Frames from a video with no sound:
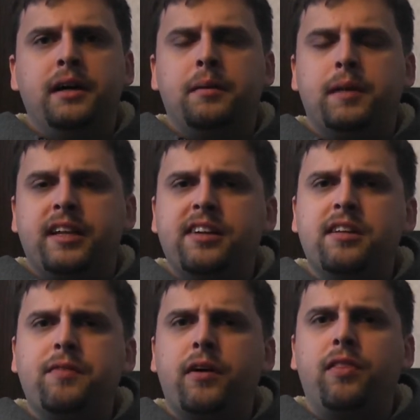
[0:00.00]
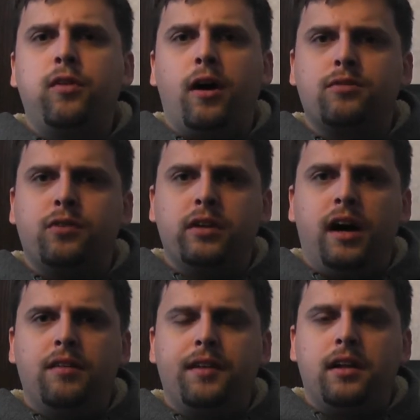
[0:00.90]
But this is a very thoughtful
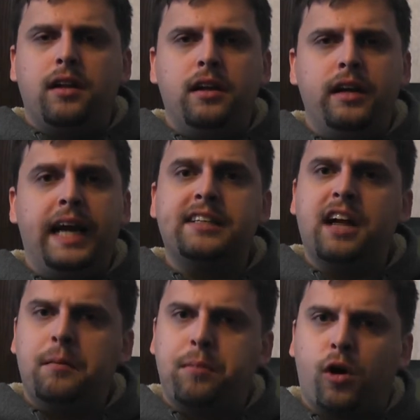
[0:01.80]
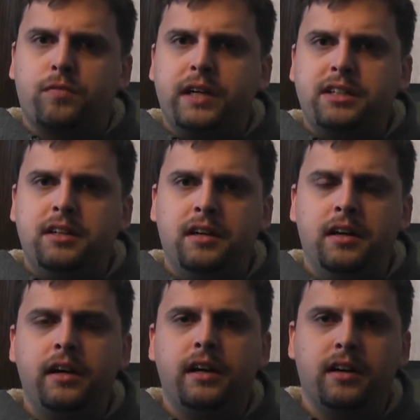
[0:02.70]
novel. It's not perfect.
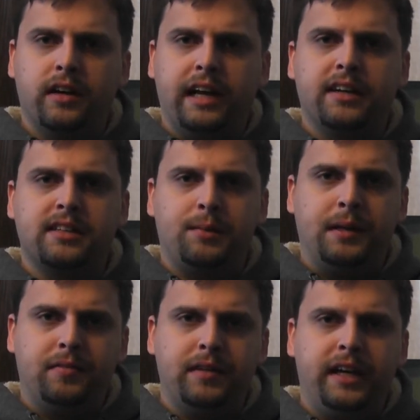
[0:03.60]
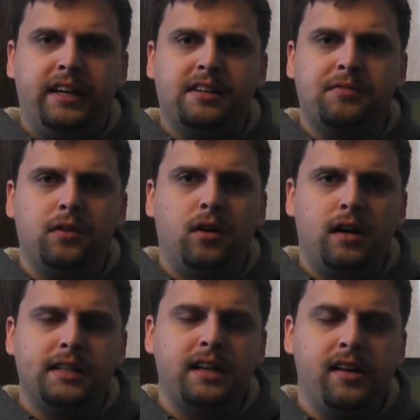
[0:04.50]
I'll get into some of its
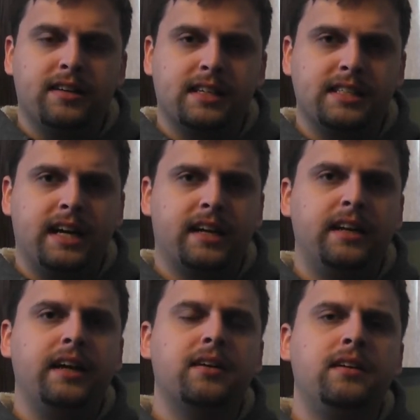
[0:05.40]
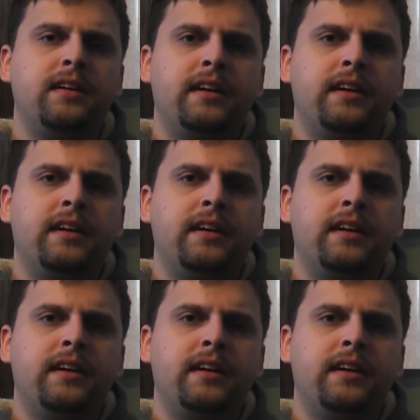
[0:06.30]
flaws in just a second here.